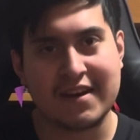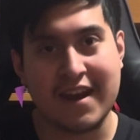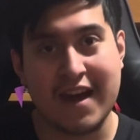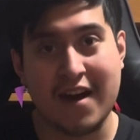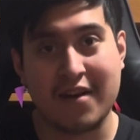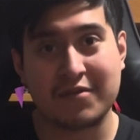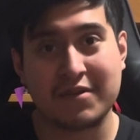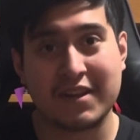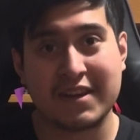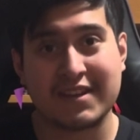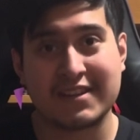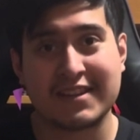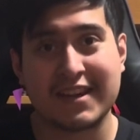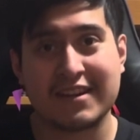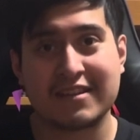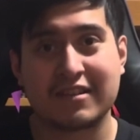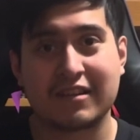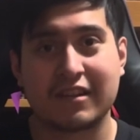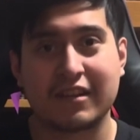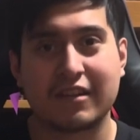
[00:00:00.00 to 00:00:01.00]
now that he's
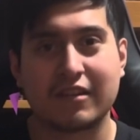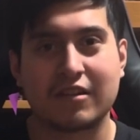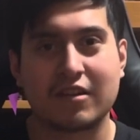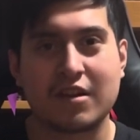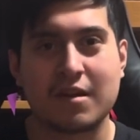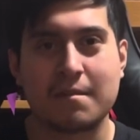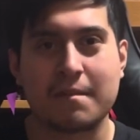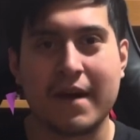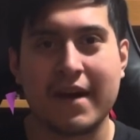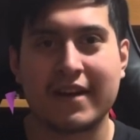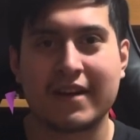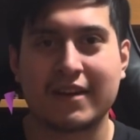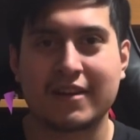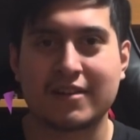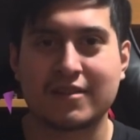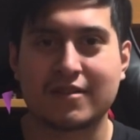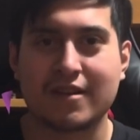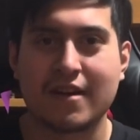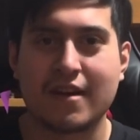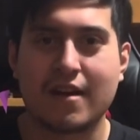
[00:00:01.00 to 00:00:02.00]
actually looking back at
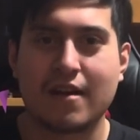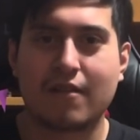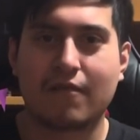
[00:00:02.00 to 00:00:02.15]
his